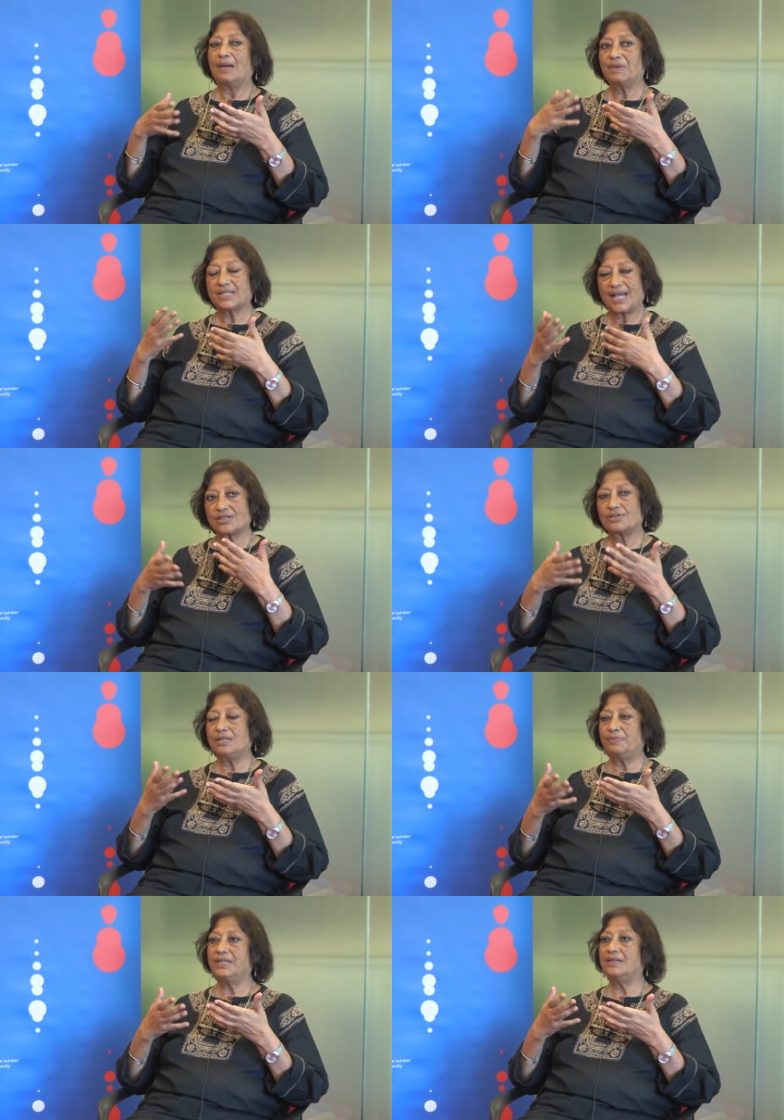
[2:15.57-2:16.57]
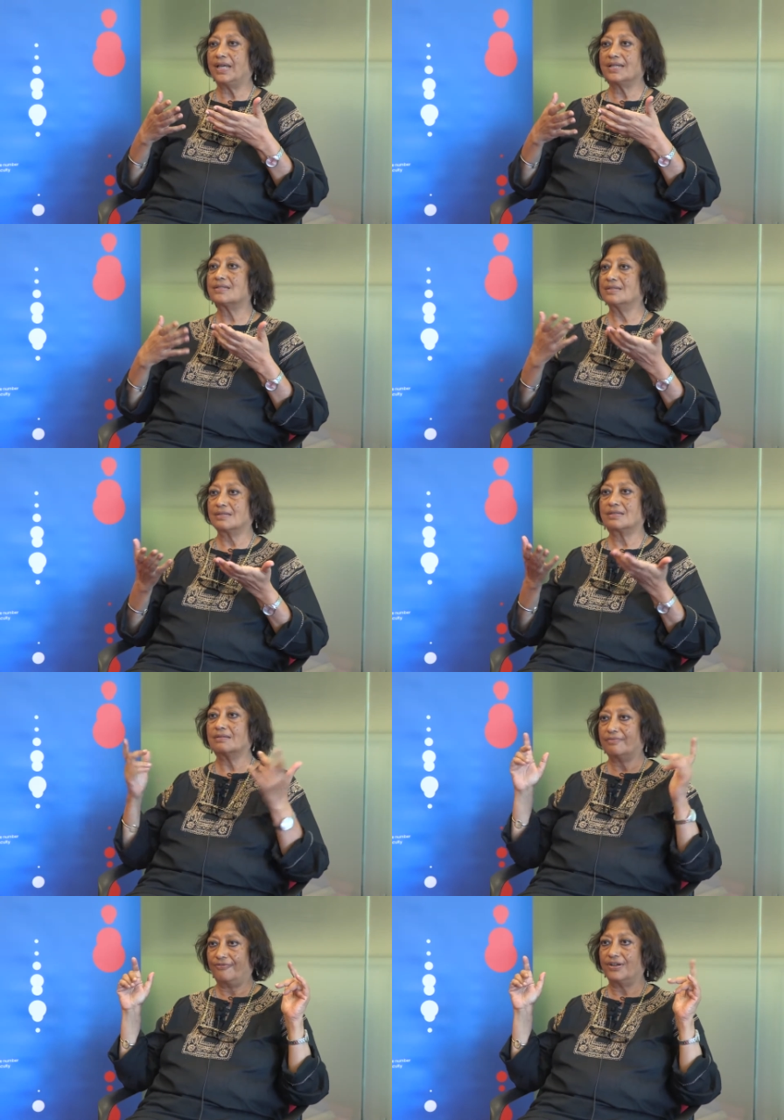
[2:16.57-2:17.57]
I mean, it's actually been there since
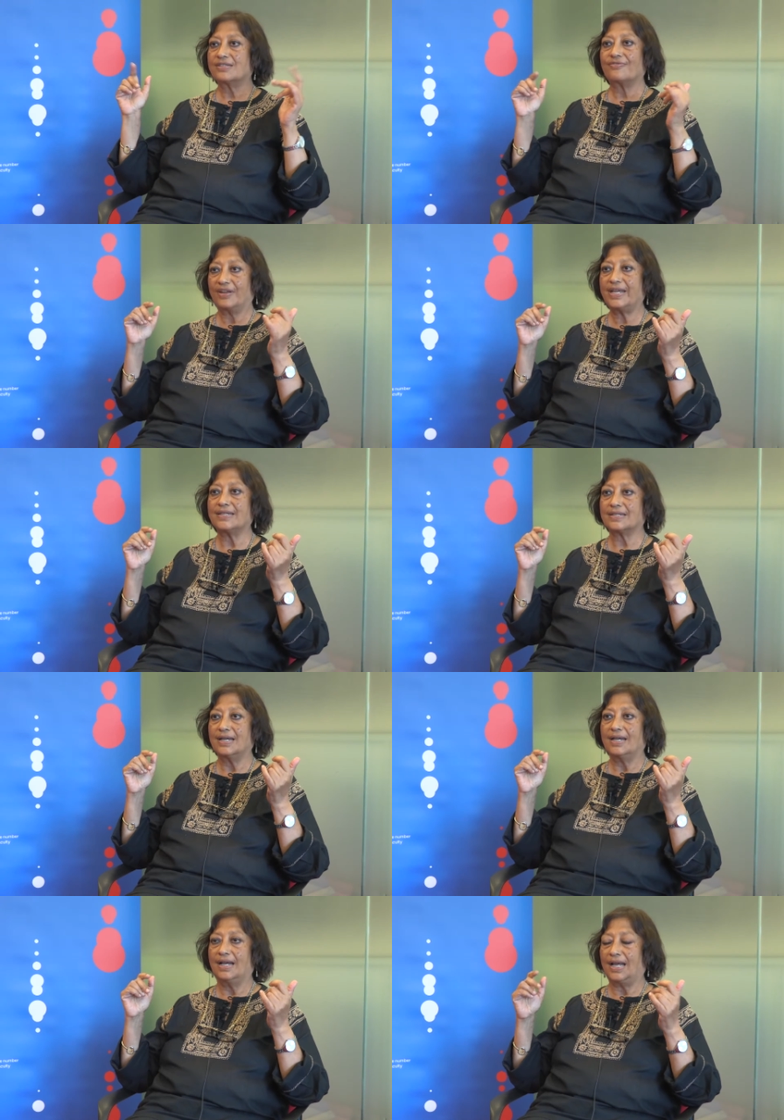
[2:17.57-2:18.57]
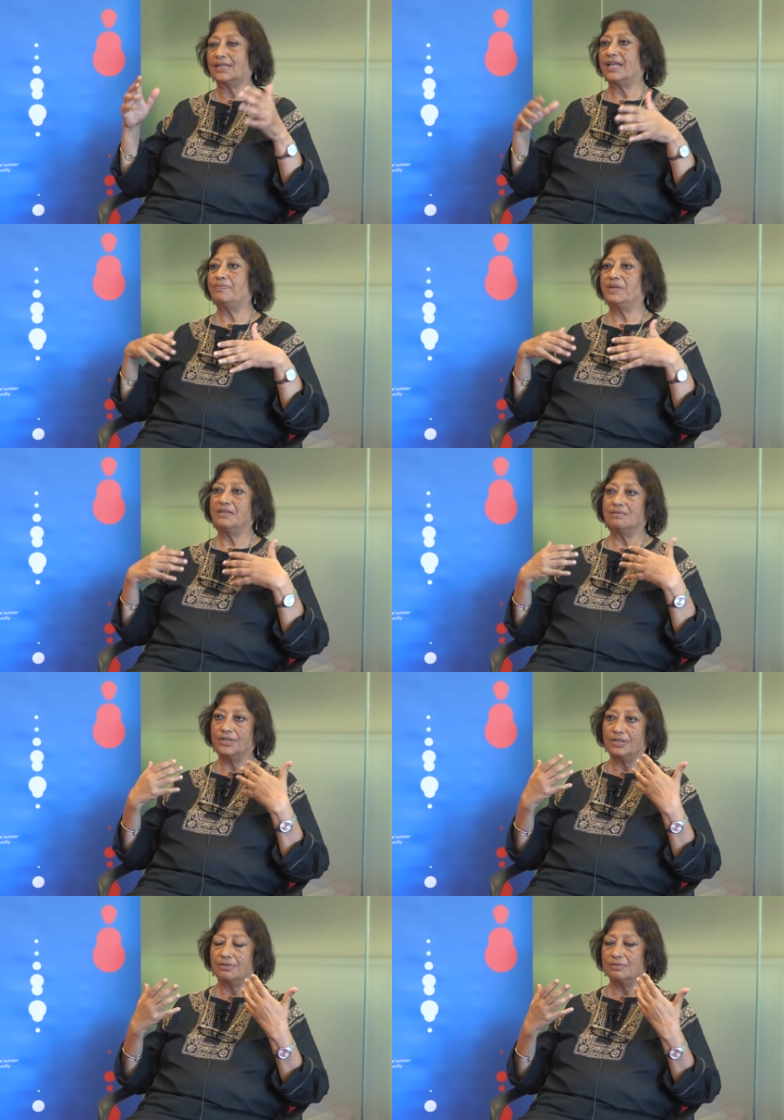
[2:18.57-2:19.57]
the First Fleet, that there have
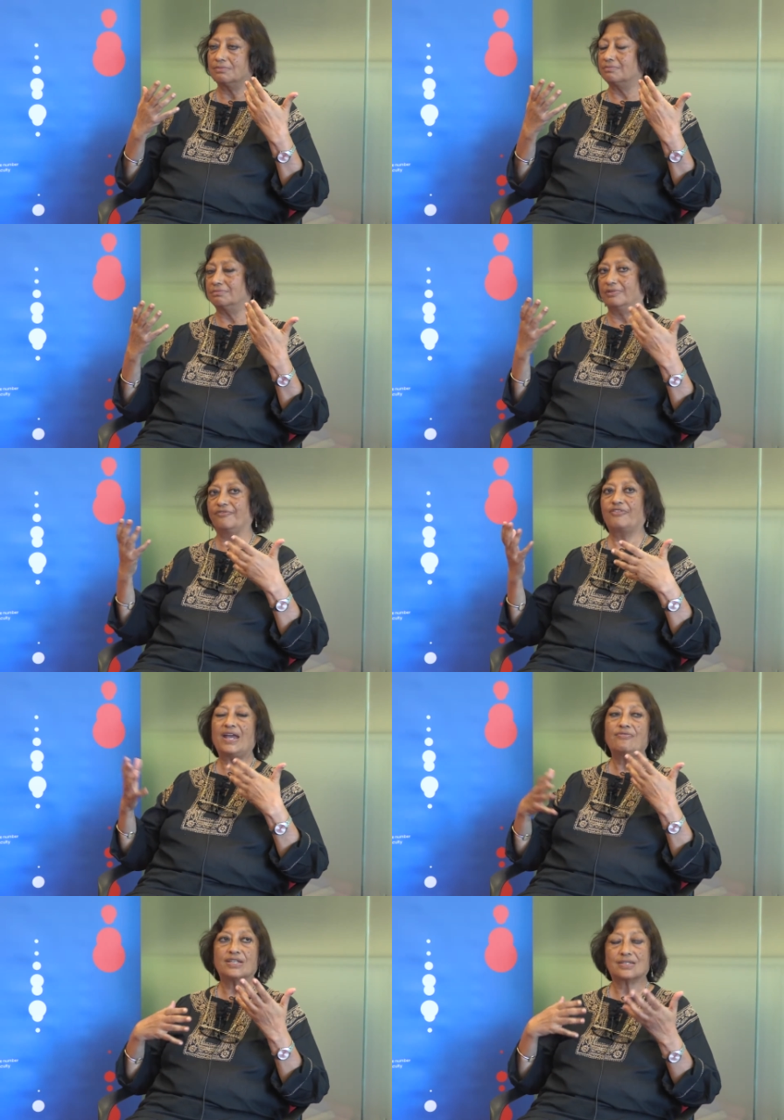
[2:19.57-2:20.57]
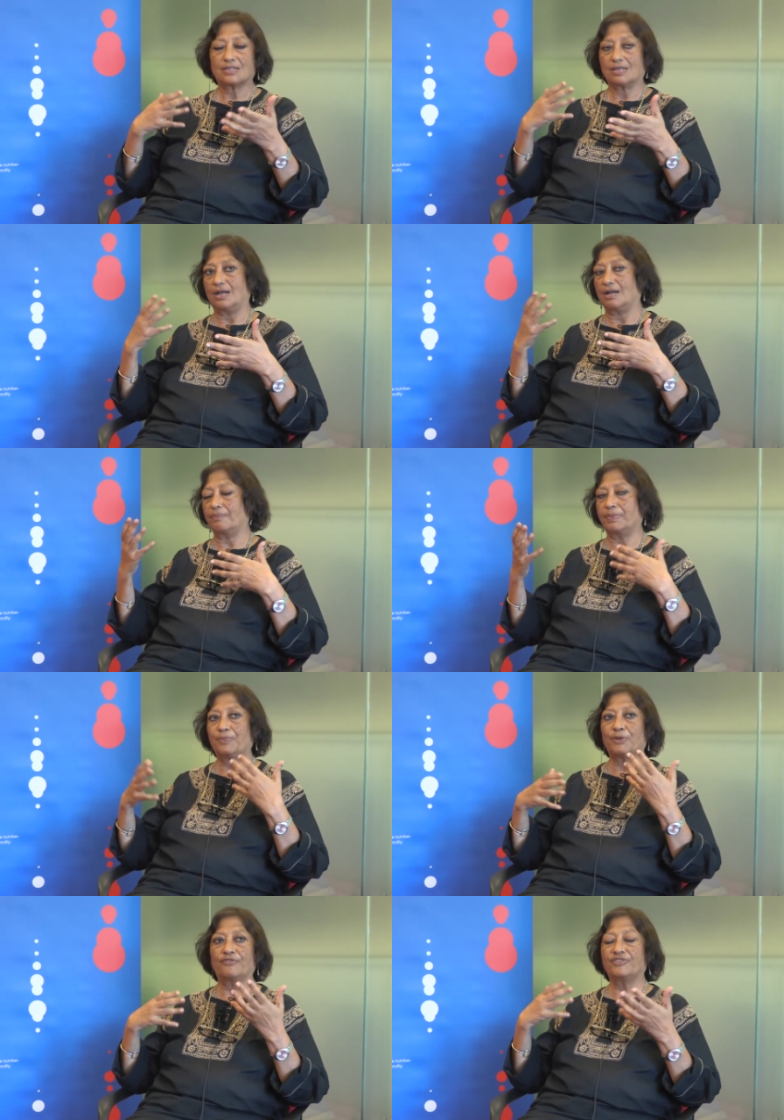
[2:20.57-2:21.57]
been, you know, various
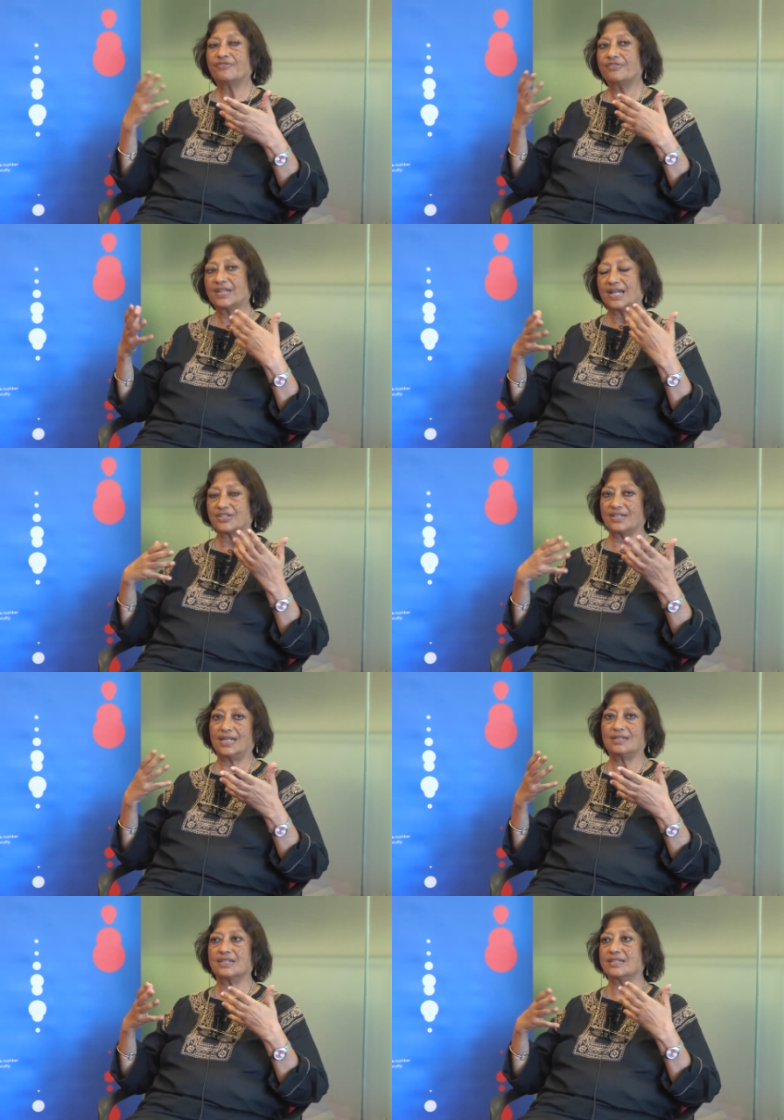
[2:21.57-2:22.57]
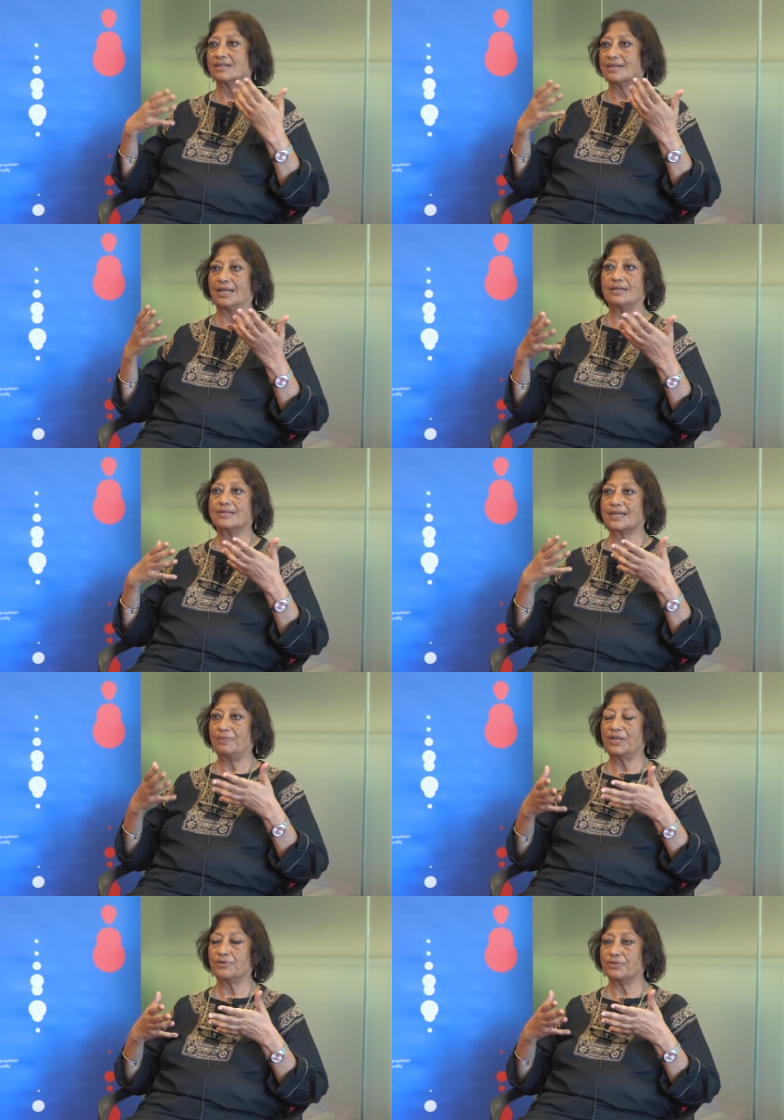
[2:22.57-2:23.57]
people of different nationalities and colours
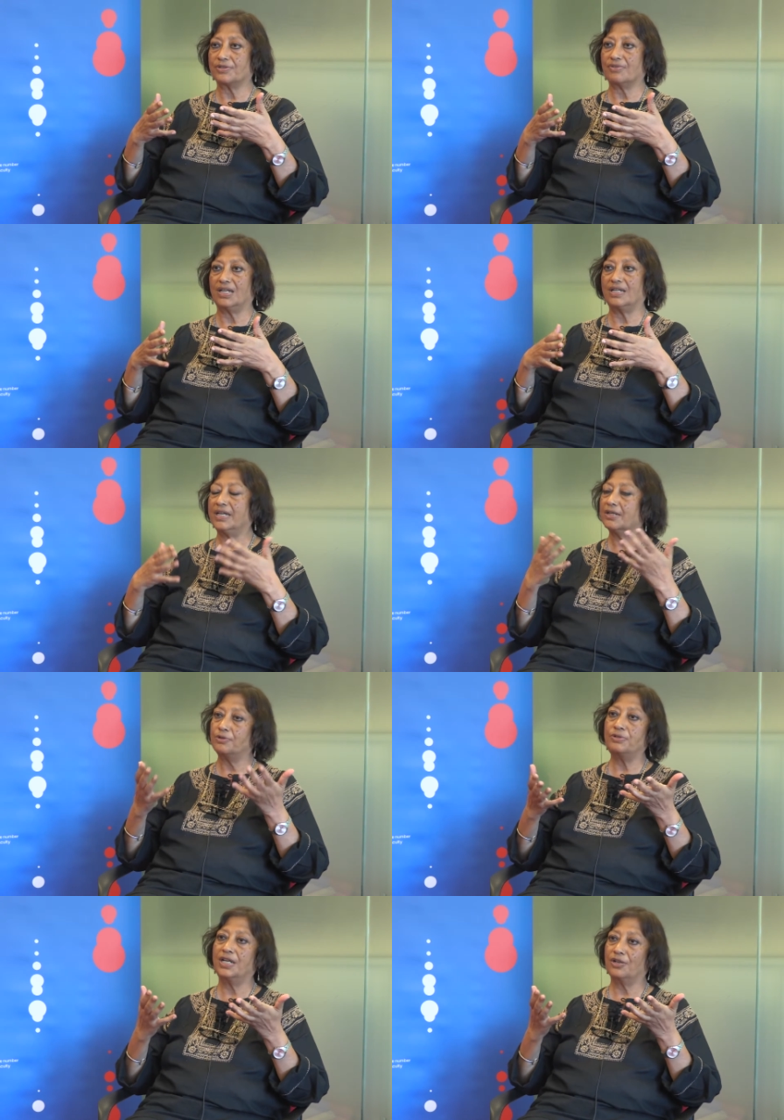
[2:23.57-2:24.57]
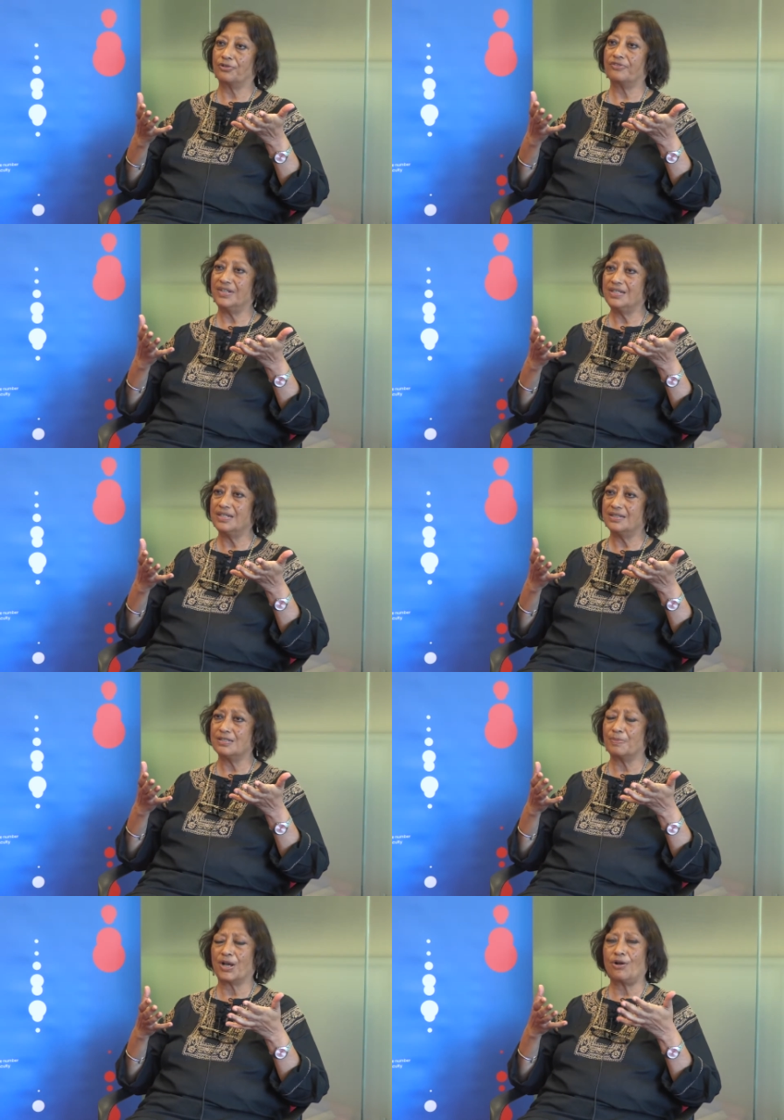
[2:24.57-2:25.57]
coming to Australia, including a lot of
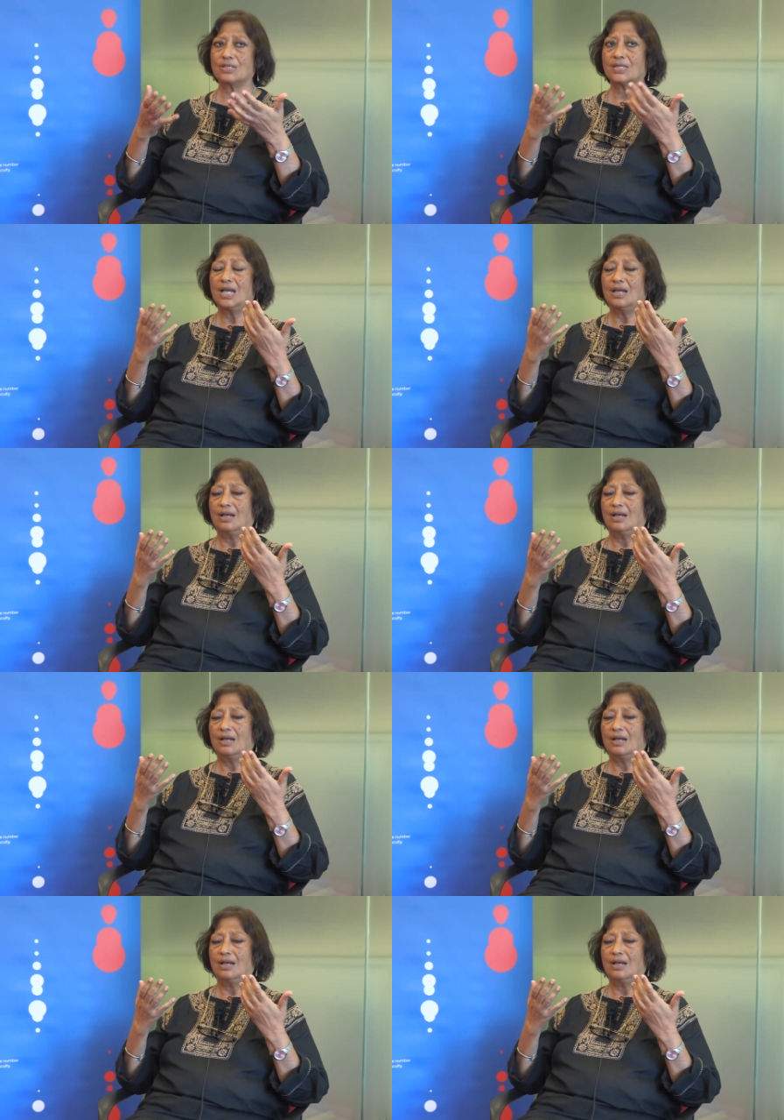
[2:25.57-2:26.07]
Indians, because